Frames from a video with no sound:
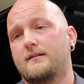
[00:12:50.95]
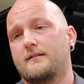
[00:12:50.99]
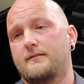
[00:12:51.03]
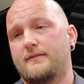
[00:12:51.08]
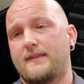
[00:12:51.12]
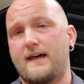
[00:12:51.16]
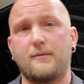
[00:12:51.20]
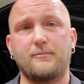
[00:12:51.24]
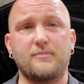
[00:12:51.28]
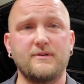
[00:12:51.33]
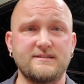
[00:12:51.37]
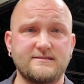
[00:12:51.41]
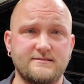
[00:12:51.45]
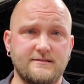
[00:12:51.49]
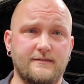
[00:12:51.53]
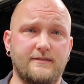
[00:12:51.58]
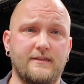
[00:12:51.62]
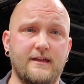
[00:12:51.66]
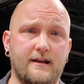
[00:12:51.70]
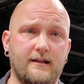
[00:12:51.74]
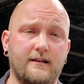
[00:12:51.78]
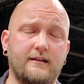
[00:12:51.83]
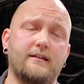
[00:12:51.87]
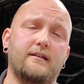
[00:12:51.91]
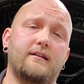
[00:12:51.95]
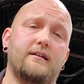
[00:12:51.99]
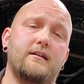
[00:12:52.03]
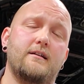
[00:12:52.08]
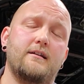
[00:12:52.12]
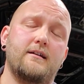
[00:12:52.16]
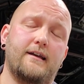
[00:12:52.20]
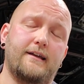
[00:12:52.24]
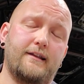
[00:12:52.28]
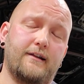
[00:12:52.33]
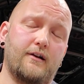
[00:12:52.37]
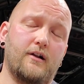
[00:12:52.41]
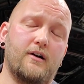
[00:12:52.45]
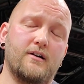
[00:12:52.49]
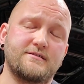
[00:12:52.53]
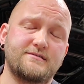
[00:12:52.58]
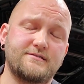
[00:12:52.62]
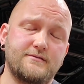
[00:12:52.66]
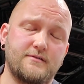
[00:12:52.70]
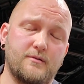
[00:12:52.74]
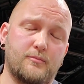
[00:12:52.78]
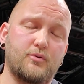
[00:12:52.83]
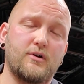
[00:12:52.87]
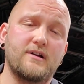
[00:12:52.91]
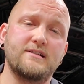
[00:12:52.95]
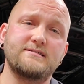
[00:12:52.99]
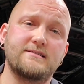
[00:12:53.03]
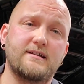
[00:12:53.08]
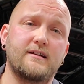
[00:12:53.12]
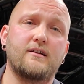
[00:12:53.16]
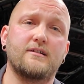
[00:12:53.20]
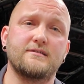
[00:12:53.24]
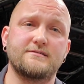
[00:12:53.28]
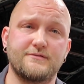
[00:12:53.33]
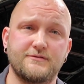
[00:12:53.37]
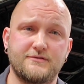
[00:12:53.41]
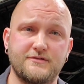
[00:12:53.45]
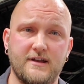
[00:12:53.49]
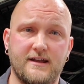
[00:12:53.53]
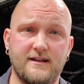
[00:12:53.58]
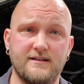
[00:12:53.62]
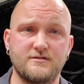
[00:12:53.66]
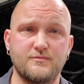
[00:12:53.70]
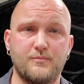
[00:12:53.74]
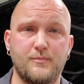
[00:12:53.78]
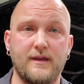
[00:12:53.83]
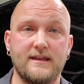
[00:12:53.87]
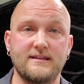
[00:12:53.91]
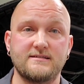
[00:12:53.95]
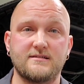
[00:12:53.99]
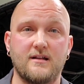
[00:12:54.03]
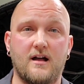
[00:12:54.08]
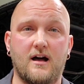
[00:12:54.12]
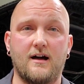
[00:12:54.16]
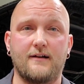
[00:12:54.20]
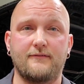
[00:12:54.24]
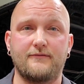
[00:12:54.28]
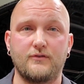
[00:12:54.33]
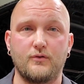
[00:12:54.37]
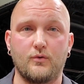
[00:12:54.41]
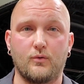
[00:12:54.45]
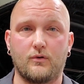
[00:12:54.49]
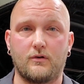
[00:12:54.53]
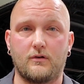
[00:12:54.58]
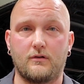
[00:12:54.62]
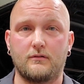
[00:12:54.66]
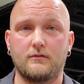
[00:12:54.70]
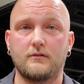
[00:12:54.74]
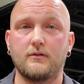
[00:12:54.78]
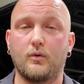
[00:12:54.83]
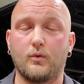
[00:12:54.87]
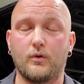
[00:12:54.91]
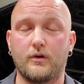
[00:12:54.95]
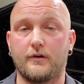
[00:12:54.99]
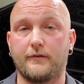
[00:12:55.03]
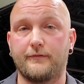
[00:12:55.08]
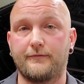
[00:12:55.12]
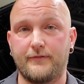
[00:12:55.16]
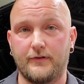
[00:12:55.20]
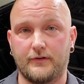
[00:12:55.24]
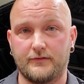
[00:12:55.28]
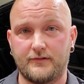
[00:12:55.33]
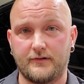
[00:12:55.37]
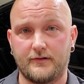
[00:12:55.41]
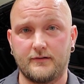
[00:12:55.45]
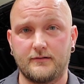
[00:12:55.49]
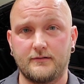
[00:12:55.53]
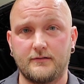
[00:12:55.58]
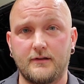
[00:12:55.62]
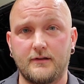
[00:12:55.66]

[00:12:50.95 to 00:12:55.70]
That be synthetic, and the price can also change based off your oil filter.